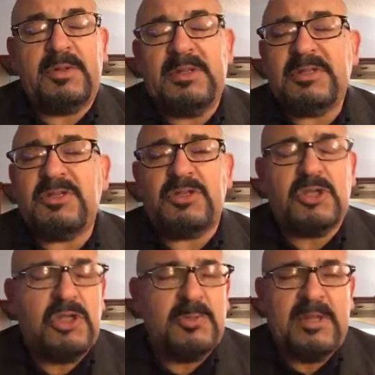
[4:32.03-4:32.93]
and this is
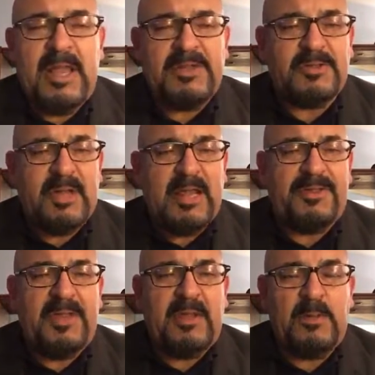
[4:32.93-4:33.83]
just human nature, and I
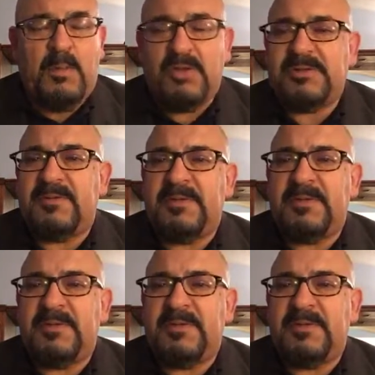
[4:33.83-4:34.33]
think most